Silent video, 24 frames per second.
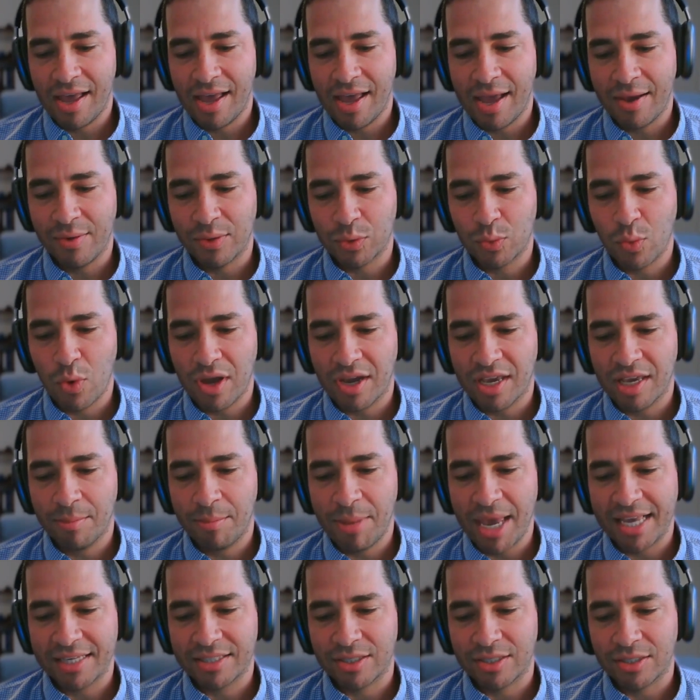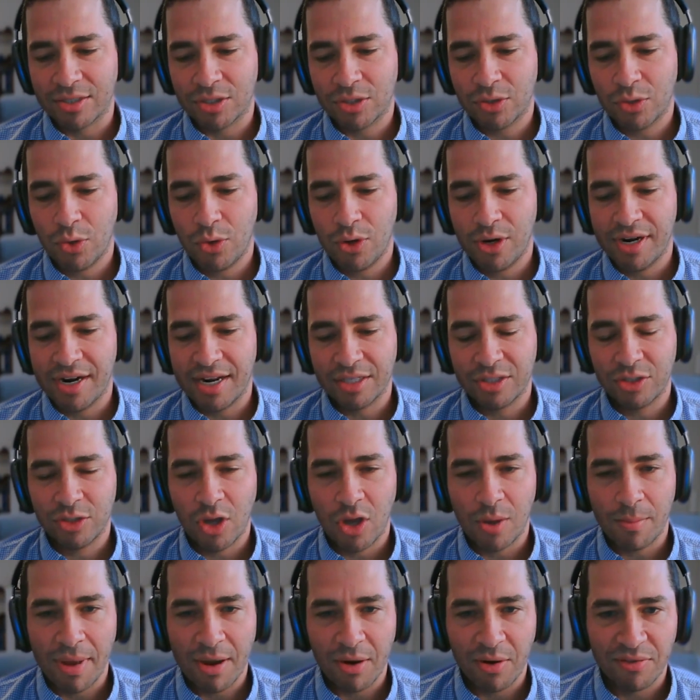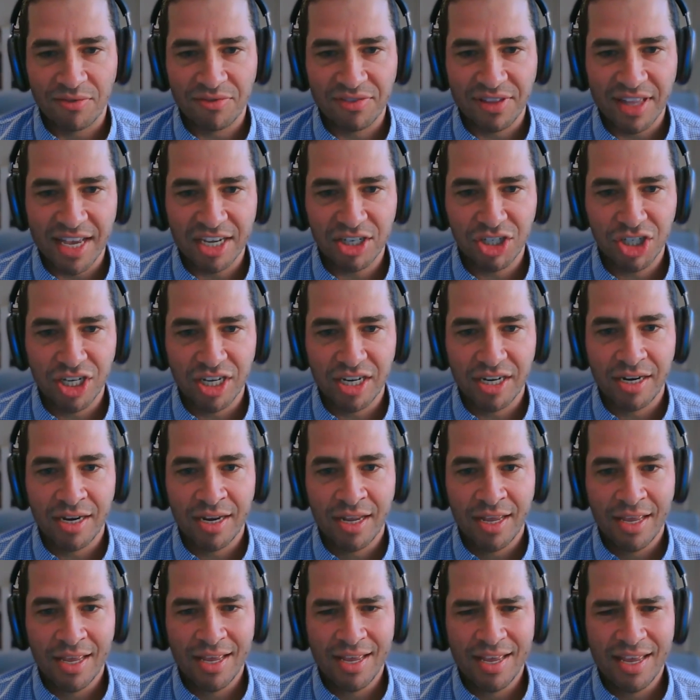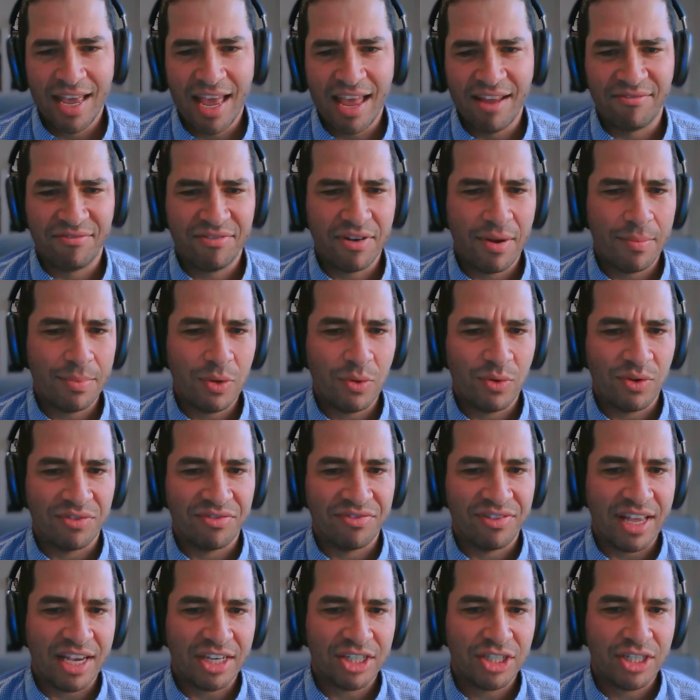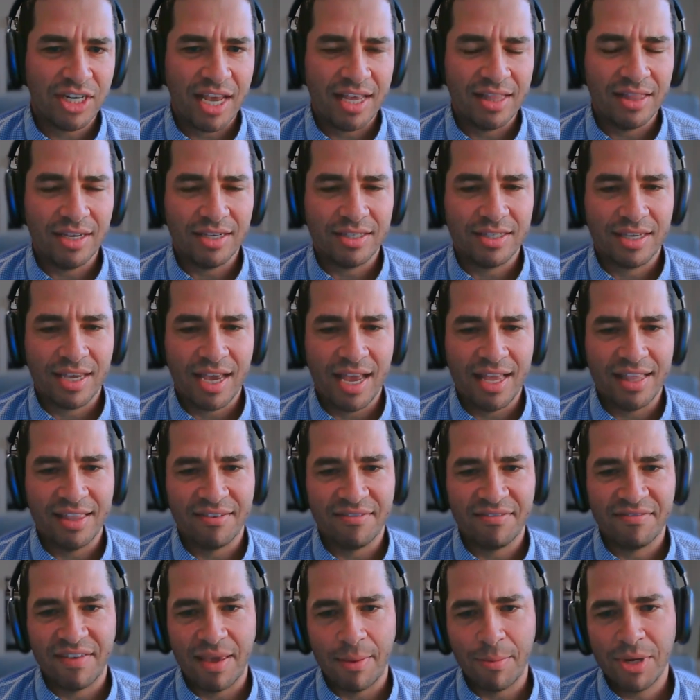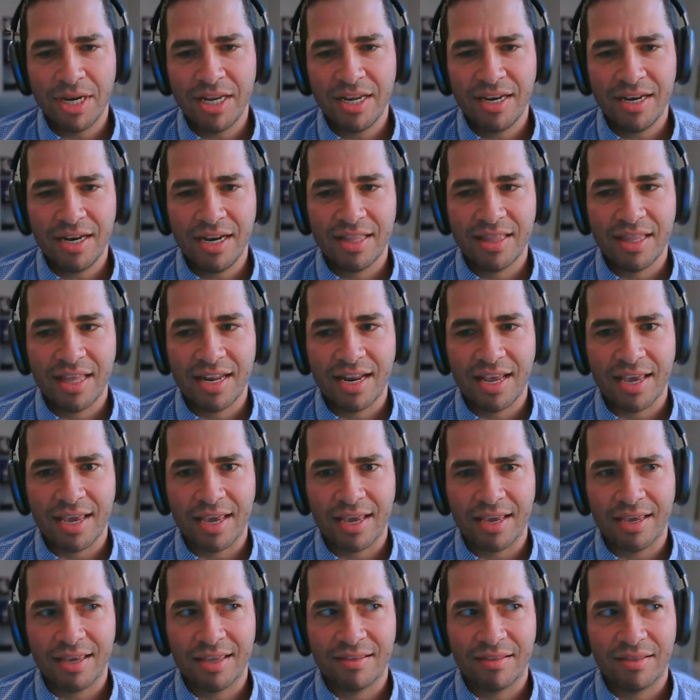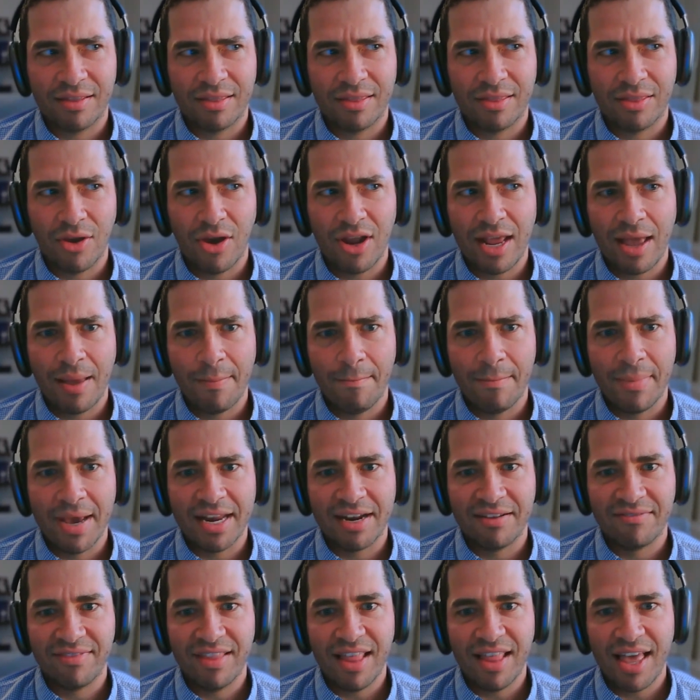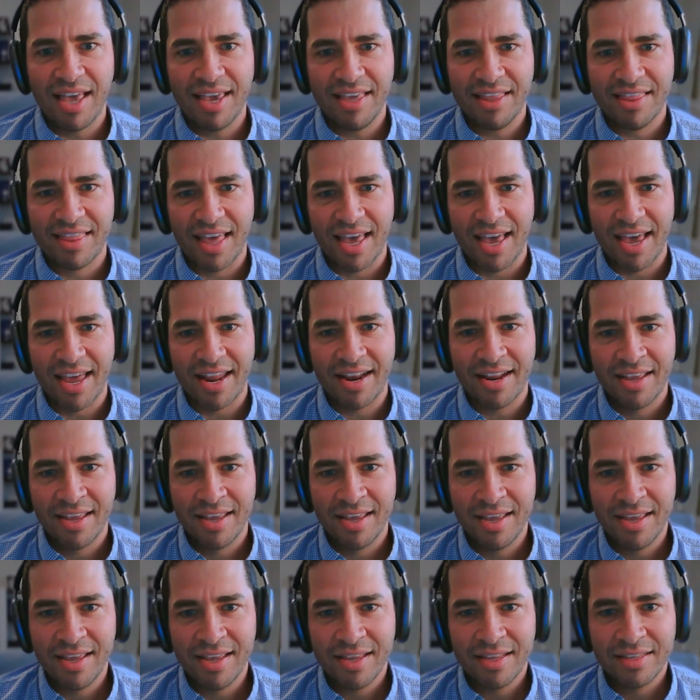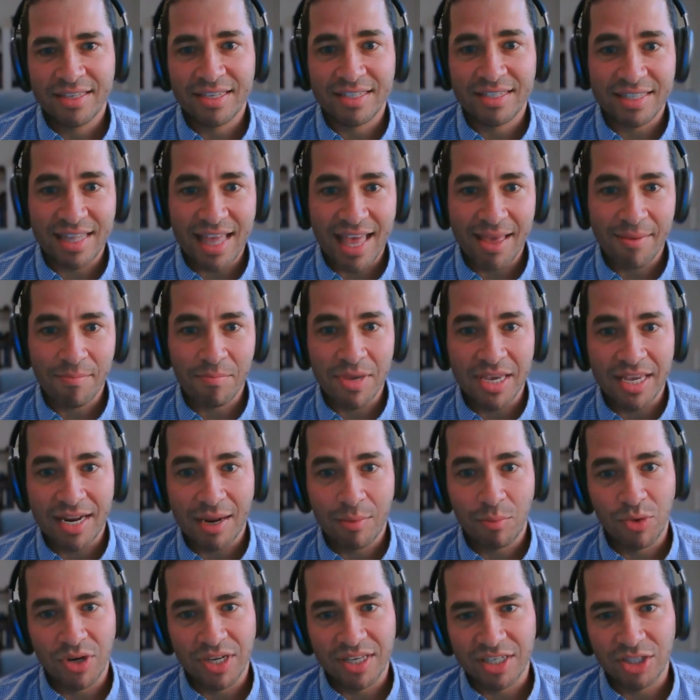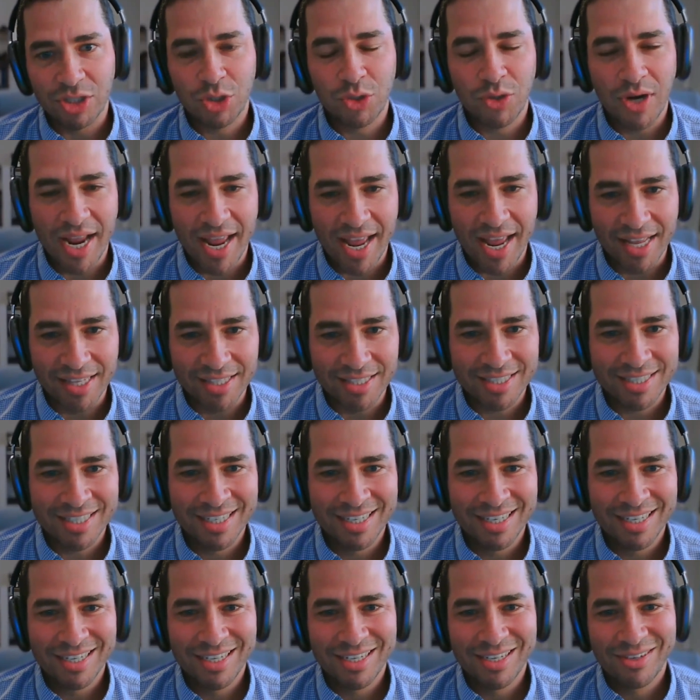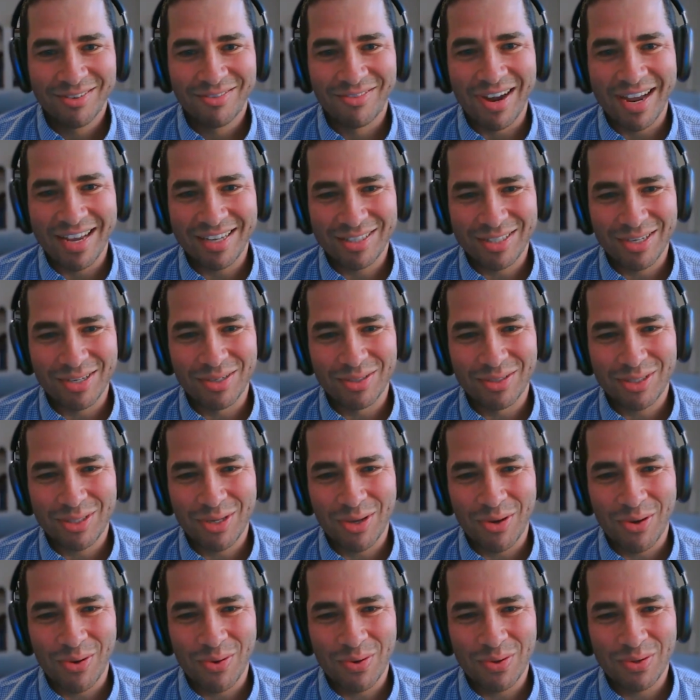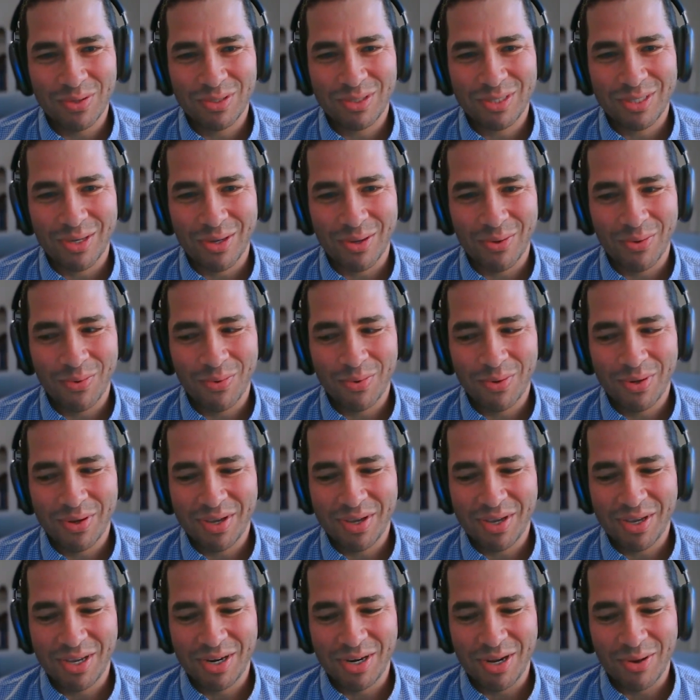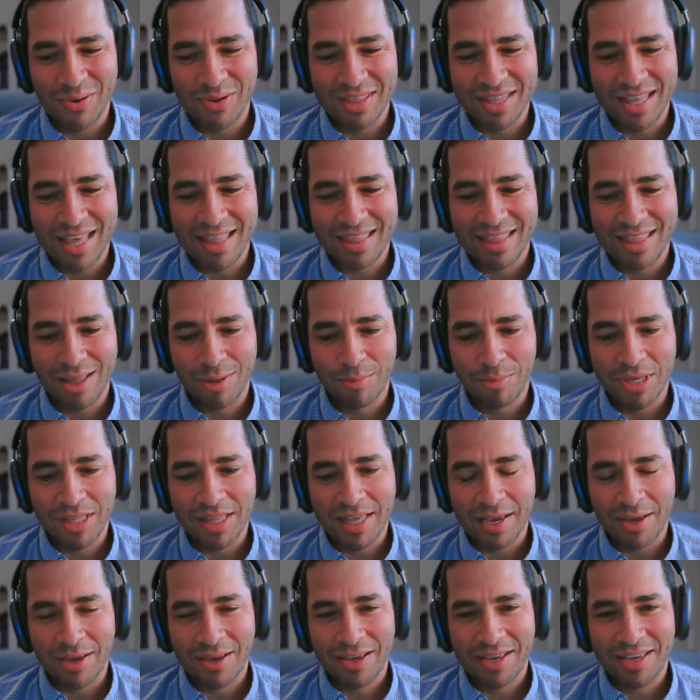was walking past this store and I saw my reflection, and from the reflection I looked kind of feminine, and then I thought I might have liked that. Does that mean I'm really trans? Right? So, and then they'll be like,